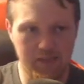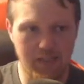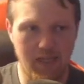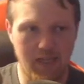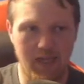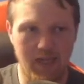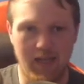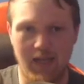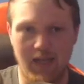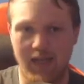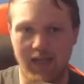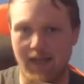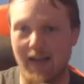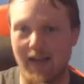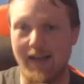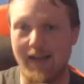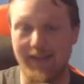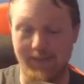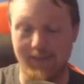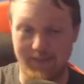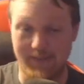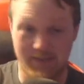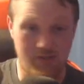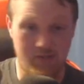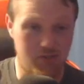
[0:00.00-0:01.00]
I
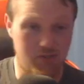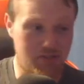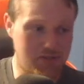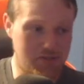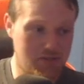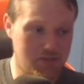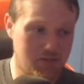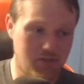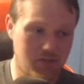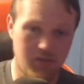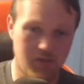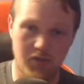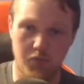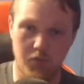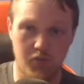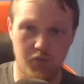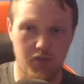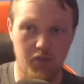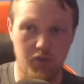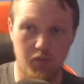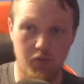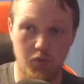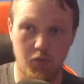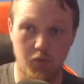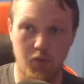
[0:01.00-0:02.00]
highly suggest you
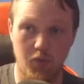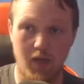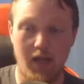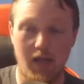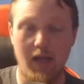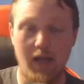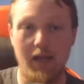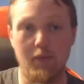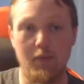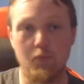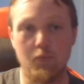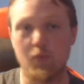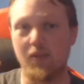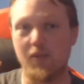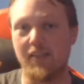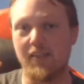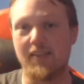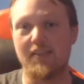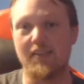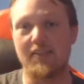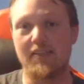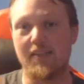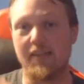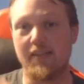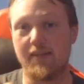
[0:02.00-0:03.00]
do. I'm really
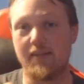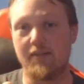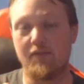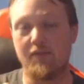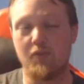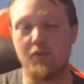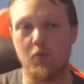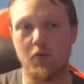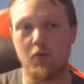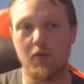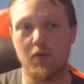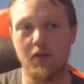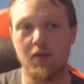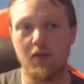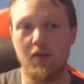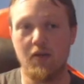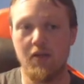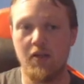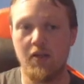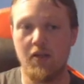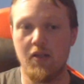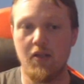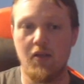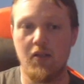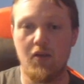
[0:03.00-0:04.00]
excited for
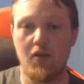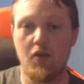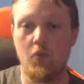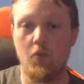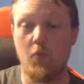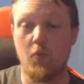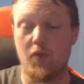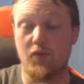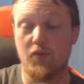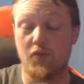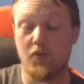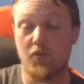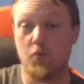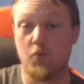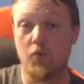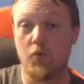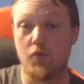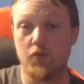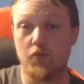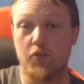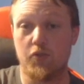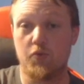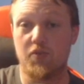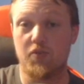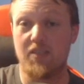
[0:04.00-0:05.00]
where this
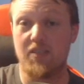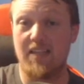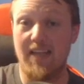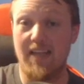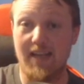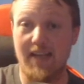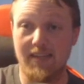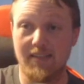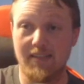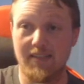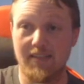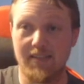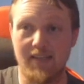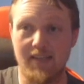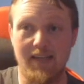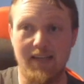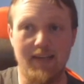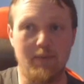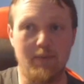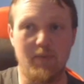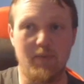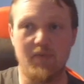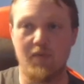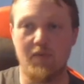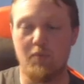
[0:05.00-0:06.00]
world goes next, and
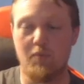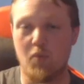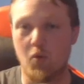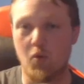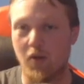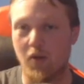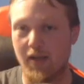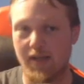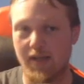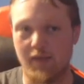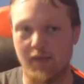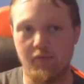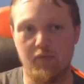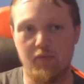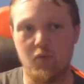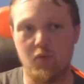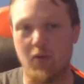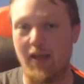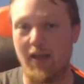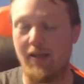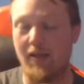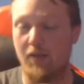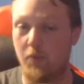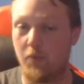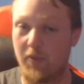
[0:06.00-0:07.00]
I'm even more hyped
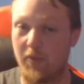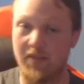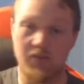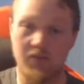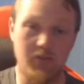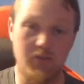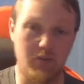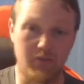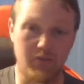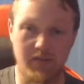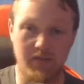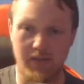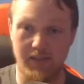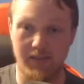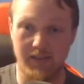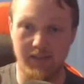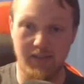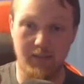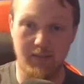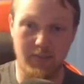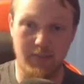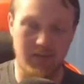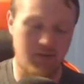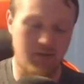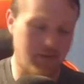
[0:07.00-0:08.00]
for Alan Wake 2 finally
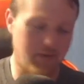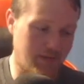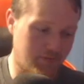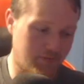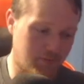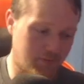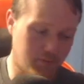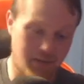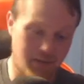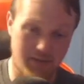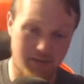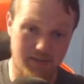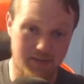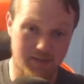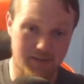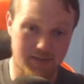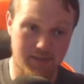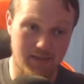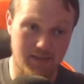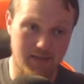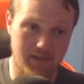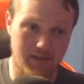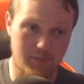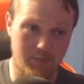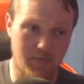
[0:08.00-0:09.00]
coming out after playing this
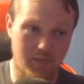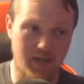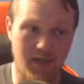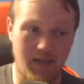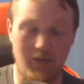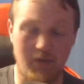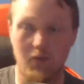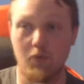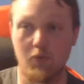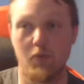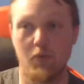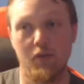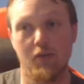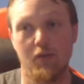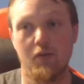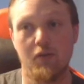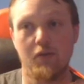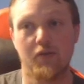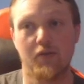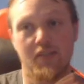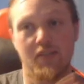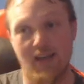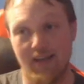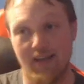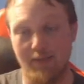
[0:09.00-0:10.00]
game and how it will
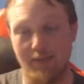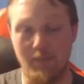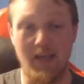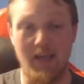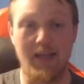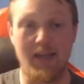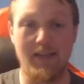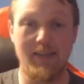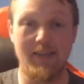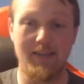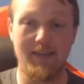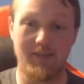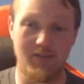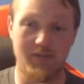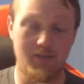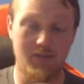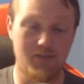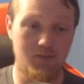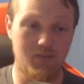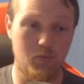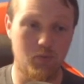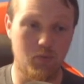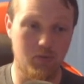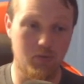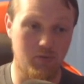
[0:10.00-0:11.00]
tie back into
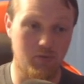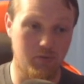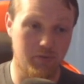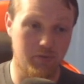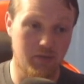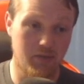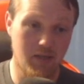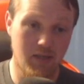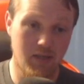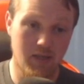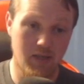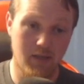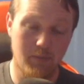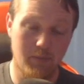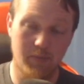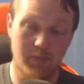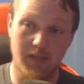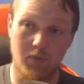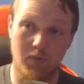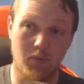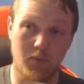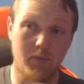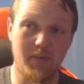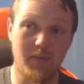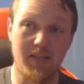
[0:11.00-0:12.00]
this world. But
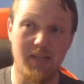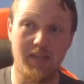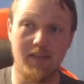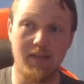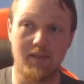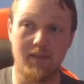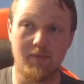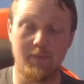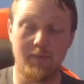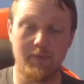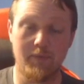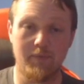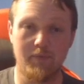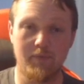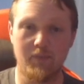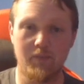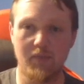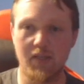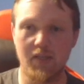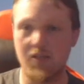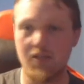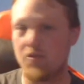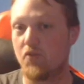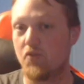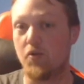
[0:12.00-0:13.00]
yeah, Remedy
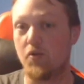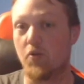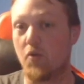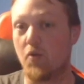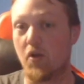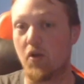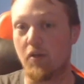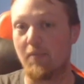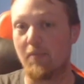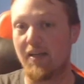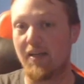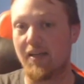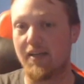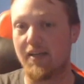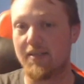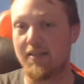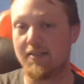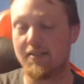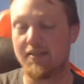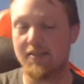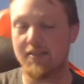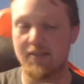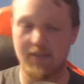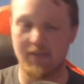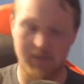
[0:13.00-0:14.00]
can do no wrong in my
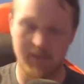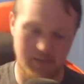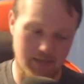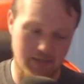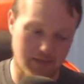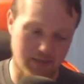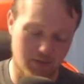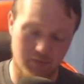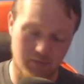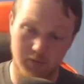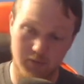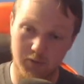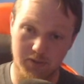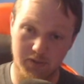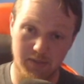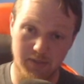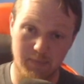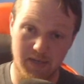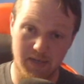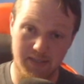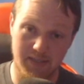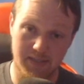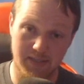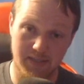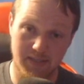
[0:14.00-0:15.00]
eyes. Thank you for this
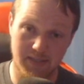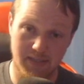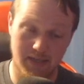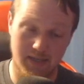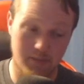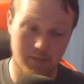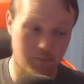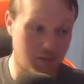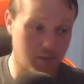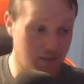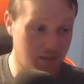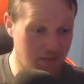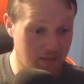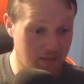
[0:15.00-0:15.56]
amazing game.